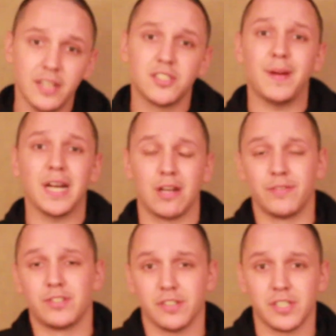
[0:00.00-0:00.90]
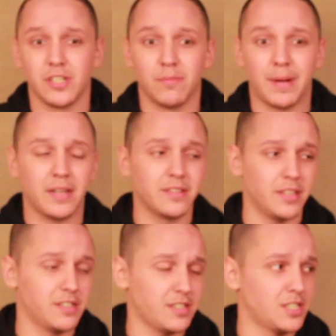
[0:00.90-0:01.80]
Then tobacco advertising got banned,
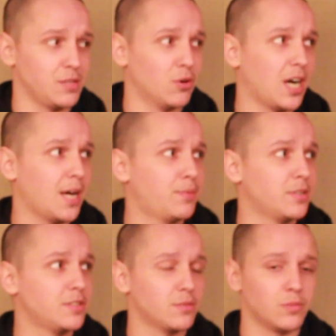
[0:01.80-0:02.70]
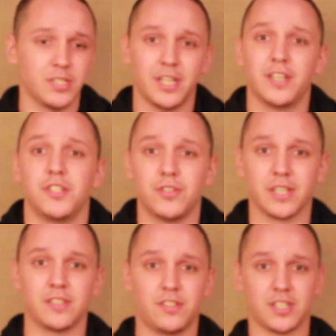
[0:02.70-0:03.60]
and essentially what happened was energy
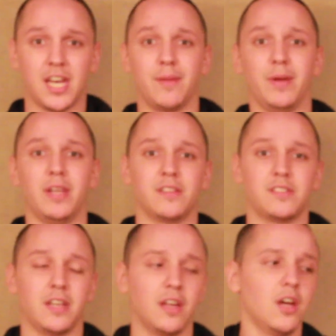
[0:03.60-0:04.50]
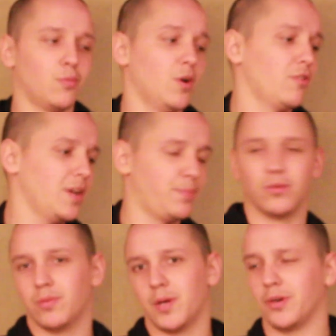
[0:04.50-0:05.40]
drinks just came in and said, we're Red
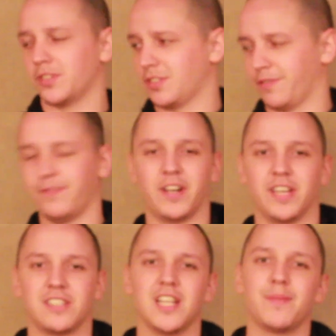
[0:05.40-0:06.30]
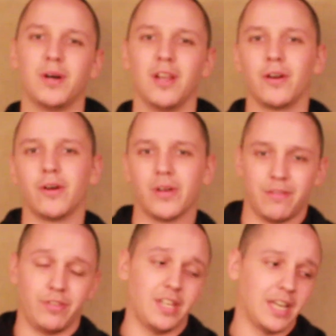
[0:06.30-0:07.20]
Bull, we're Monster, fuck it, slap our logo on
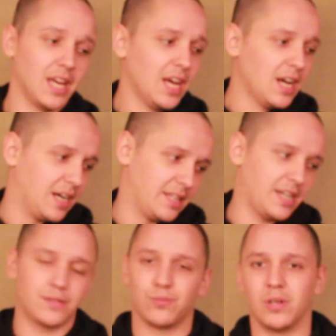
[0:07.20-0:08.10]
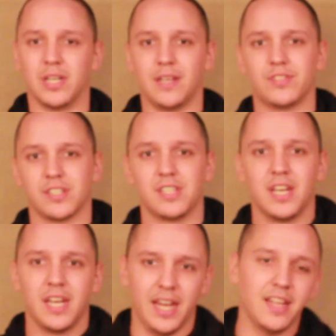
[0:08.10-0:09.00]
everything. And that's what leaves us
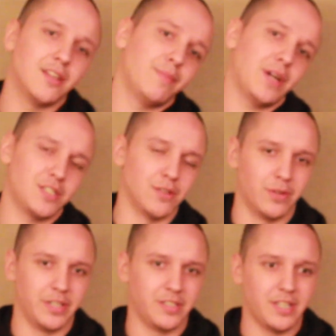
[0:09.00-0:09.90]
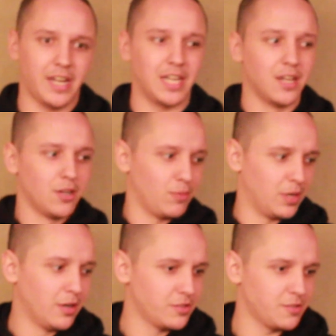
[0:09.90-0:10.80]
in the mess that we're in today,
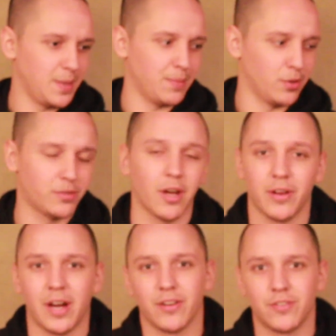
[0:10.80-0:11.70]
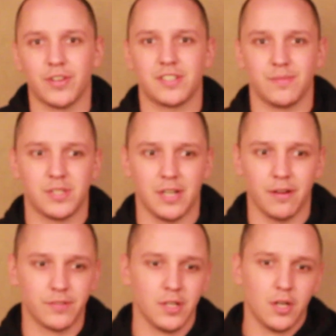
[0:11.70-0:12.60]
with loads of people who don't know how to dress
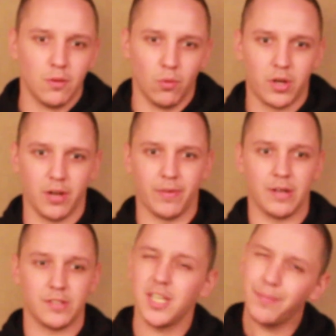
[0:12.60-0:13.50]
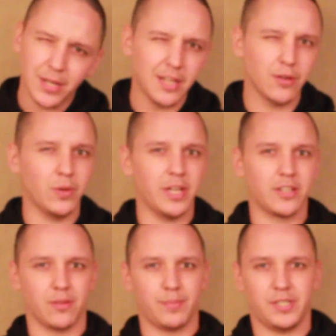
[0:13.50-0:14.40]
themselves, walking around seemingly in a
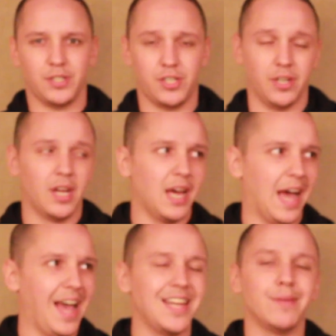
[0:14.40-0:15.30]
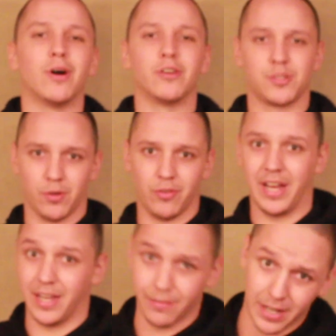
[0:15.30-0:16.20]
weird competition at any motorsport
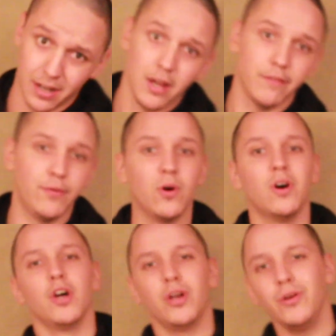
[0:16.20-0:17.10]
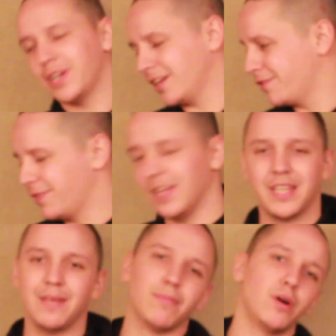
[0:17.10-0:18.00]
related event for who can fit
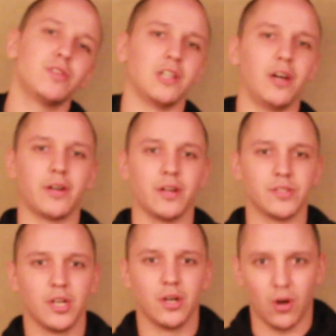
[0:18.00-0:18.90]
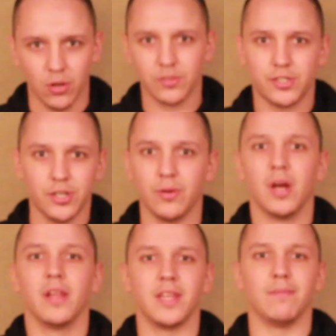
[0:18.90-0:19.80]
the most logos onto
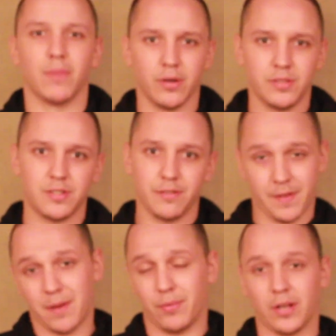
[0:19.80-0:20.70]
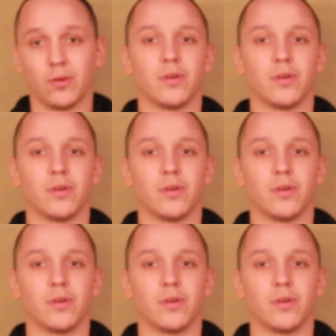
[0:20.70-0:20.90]
the most fabric.